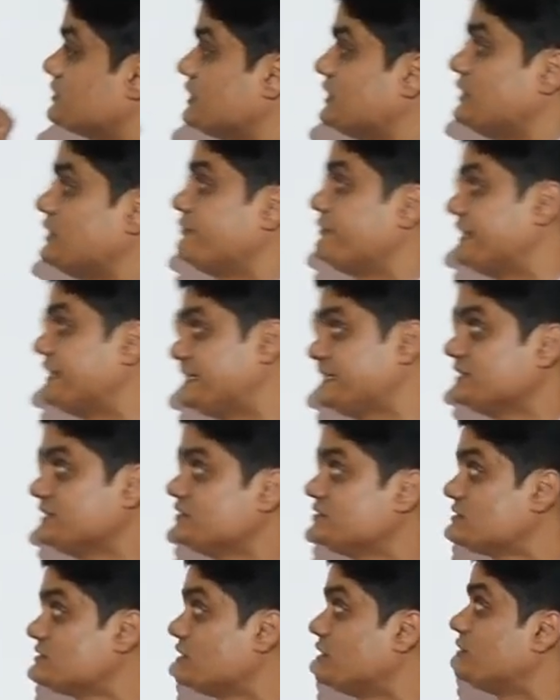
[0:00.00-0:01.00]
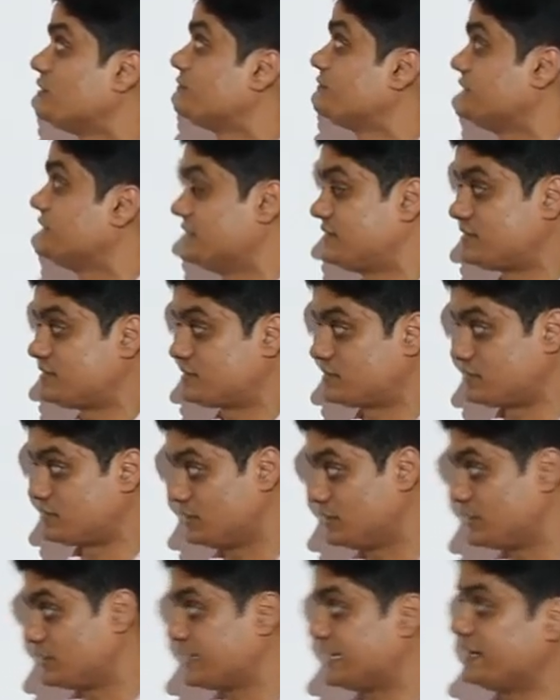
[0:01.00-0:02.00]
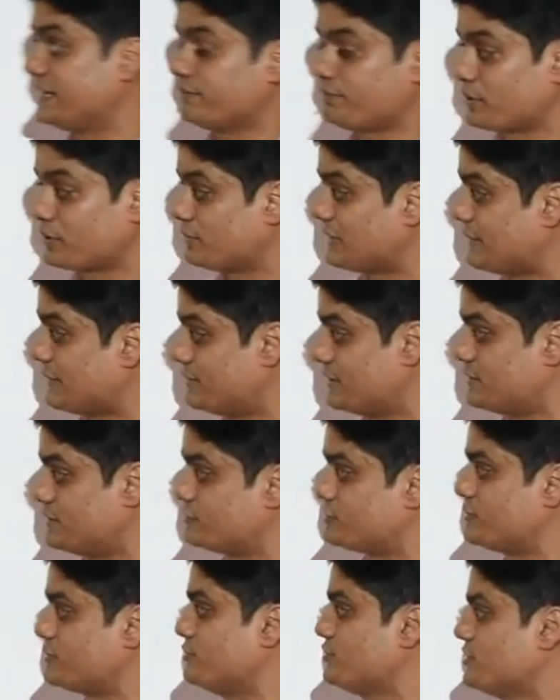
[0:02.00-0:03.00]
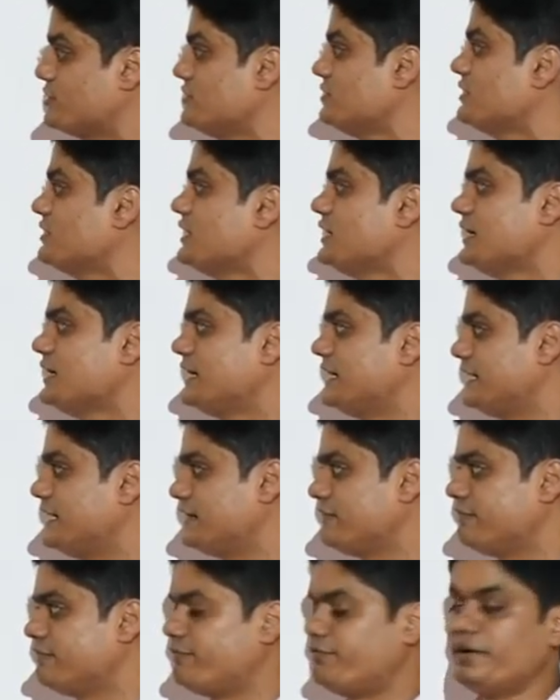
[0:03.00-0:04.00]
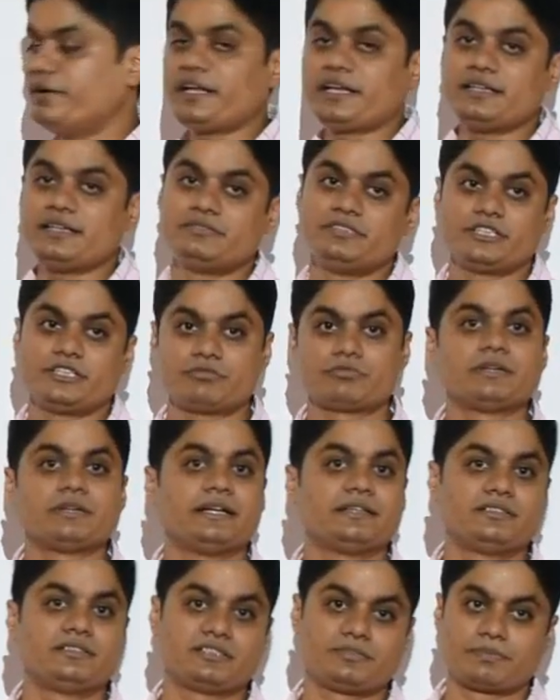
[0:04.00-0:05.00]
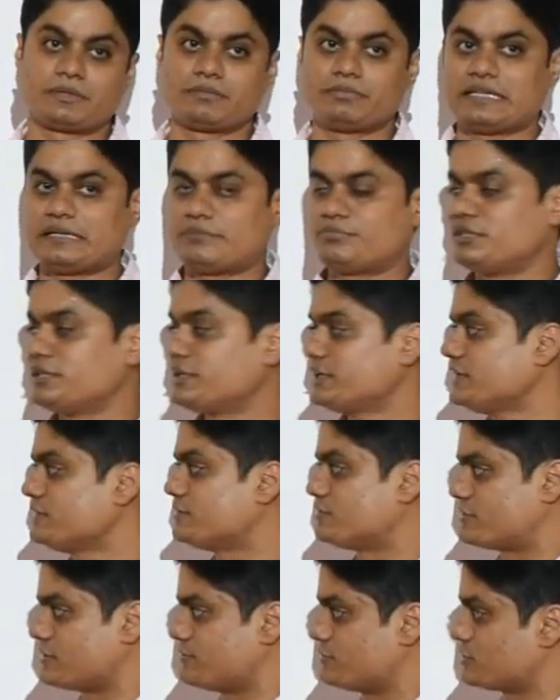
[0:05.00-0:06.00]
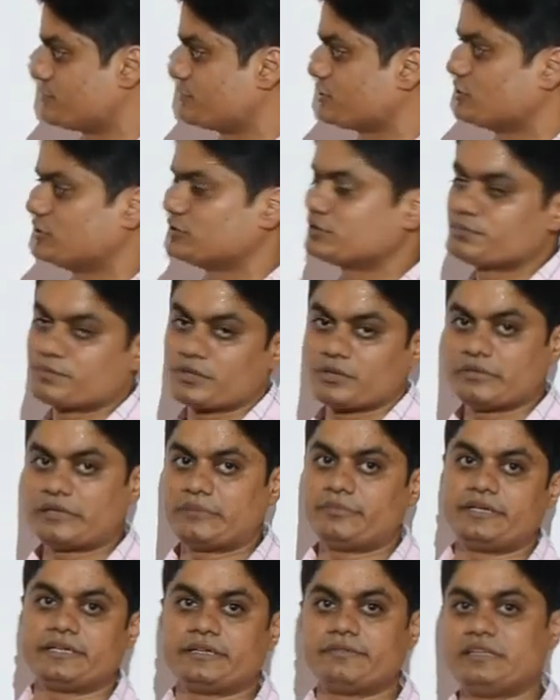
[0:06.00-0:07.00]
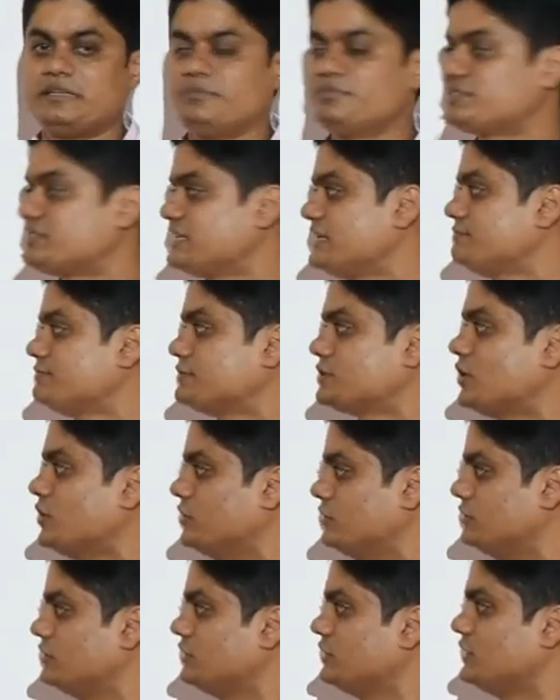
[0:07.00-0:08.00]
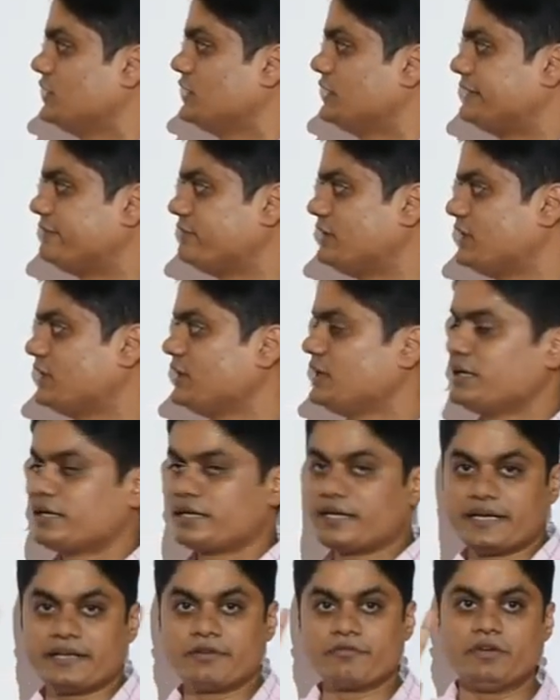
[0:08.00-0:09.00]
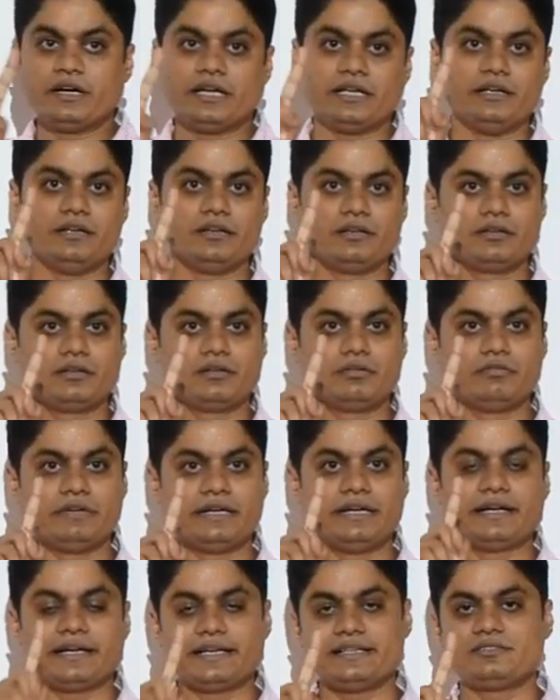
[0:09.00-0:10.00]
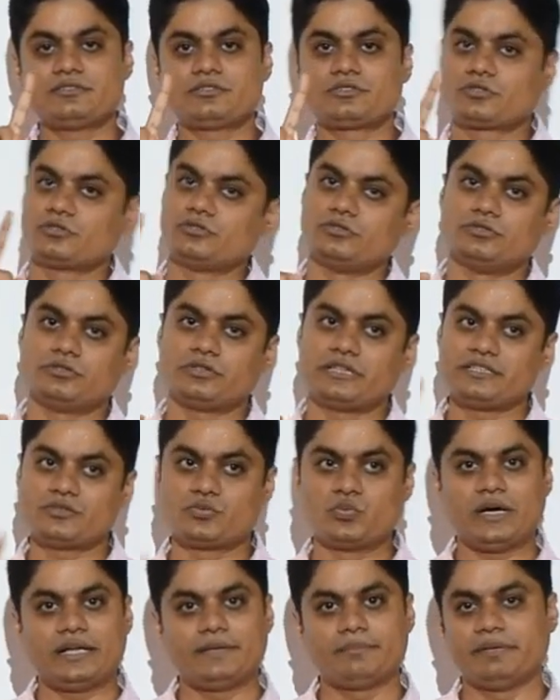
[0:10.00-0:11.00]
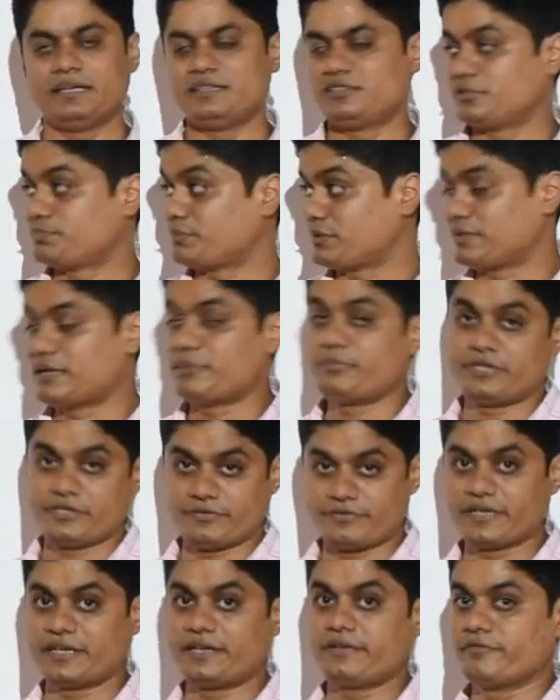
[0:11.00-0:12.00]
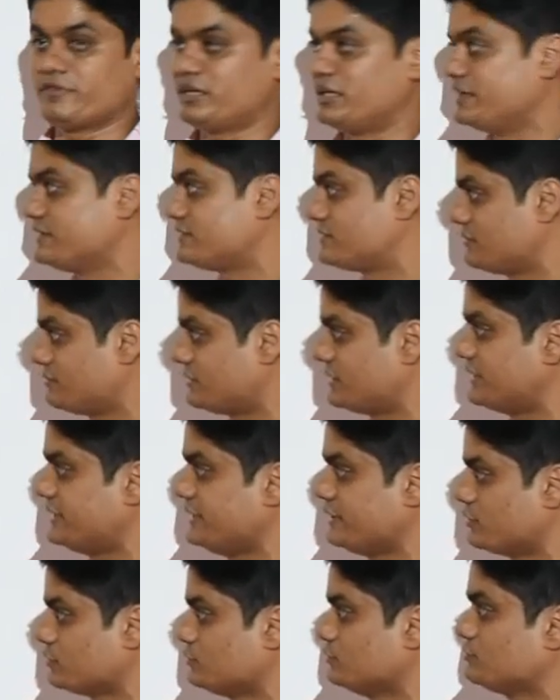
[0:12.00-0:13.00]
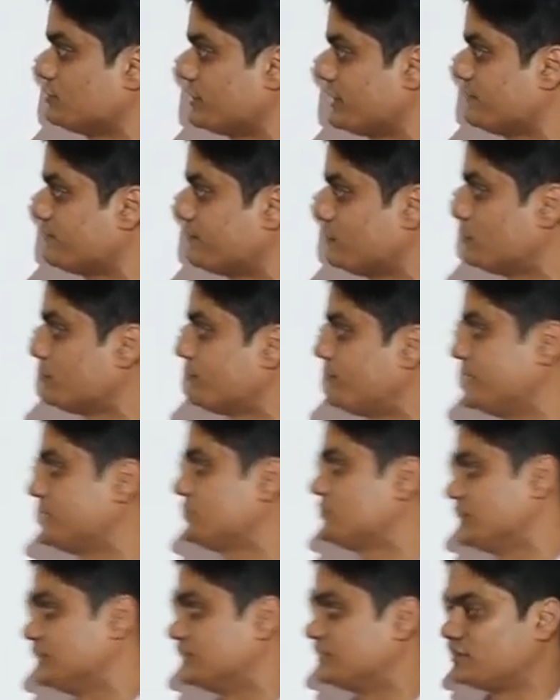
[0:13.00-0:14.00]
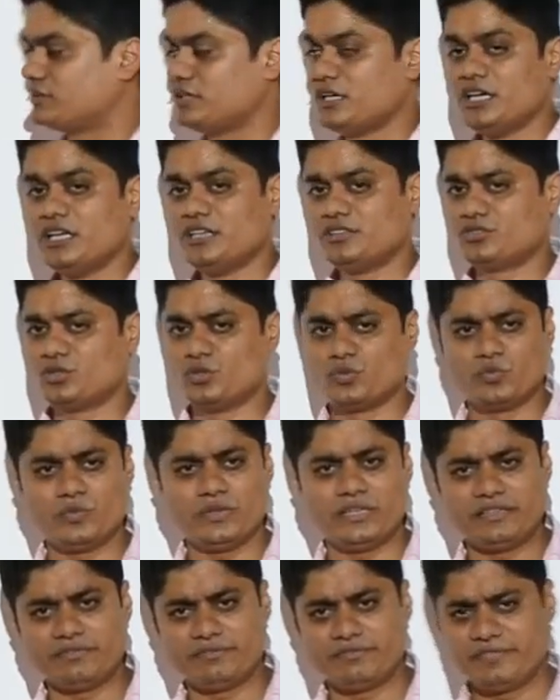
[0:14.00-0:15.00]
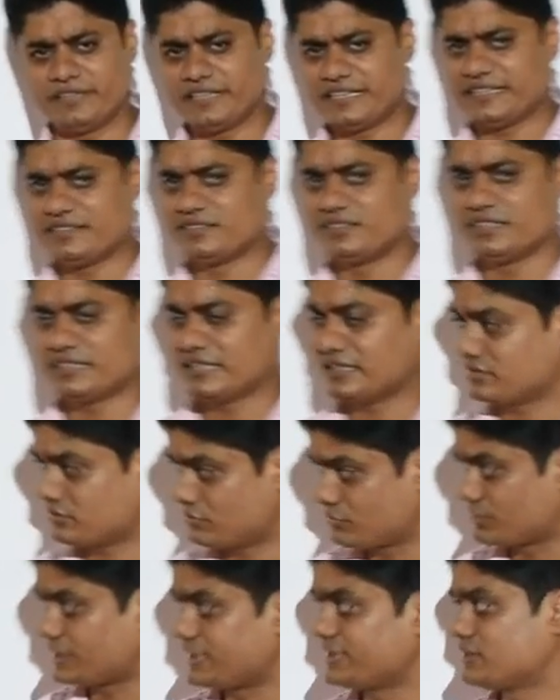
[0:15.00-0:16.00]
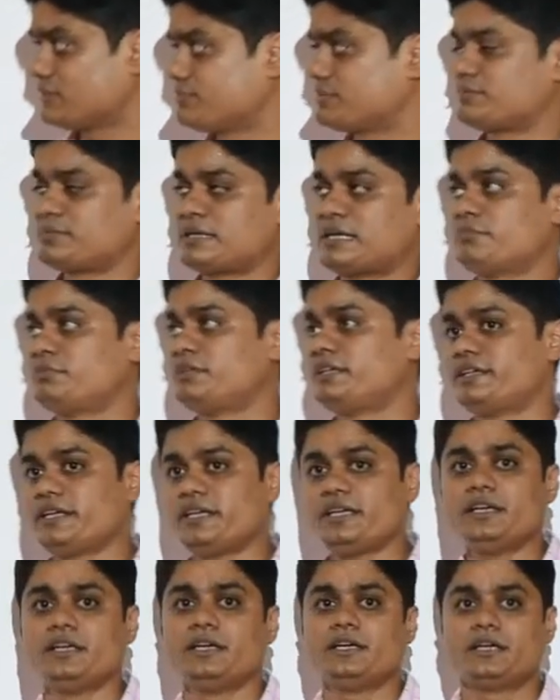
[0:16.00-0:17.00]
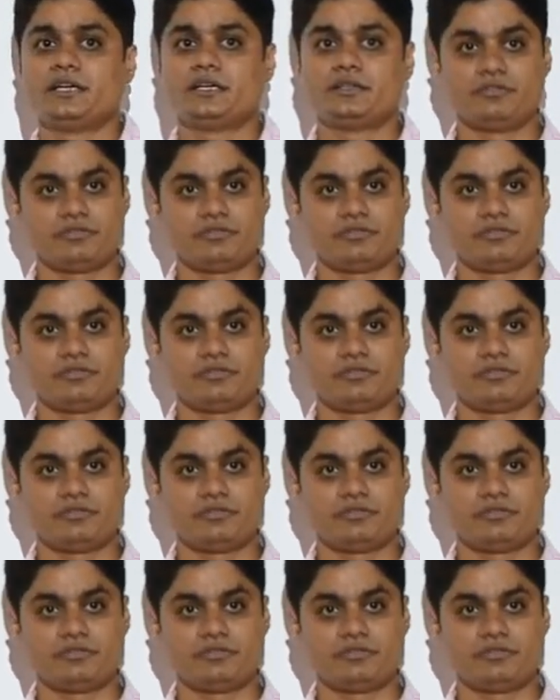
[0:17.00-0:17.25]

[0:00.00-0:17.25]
the variance of this probability distribution. And very easy to write this probability distribution, because probability will be same for all. Alva, getting 1 when a die is throw is 1 by 6. Probability of getting 1 is similarly 2, 3, 4, 5, 6. So when very easy task to write the probability